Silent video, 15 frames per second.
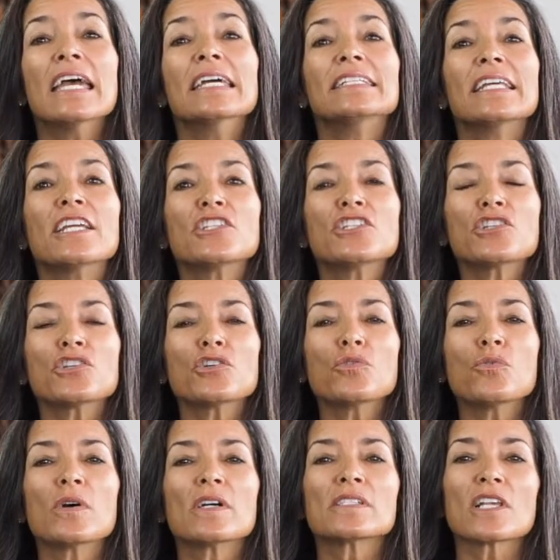Day two
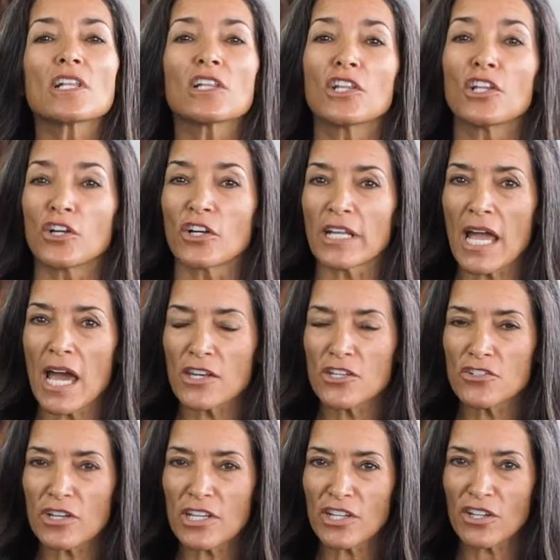was learning how to
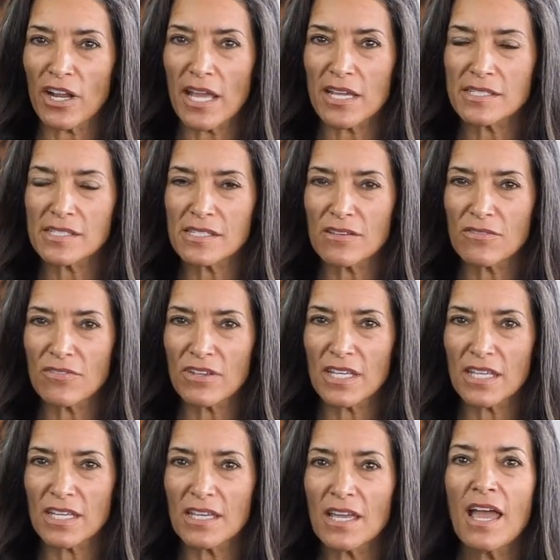drink your A C
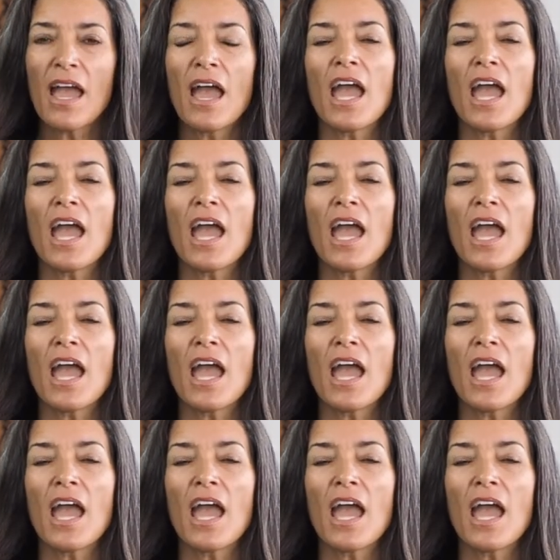V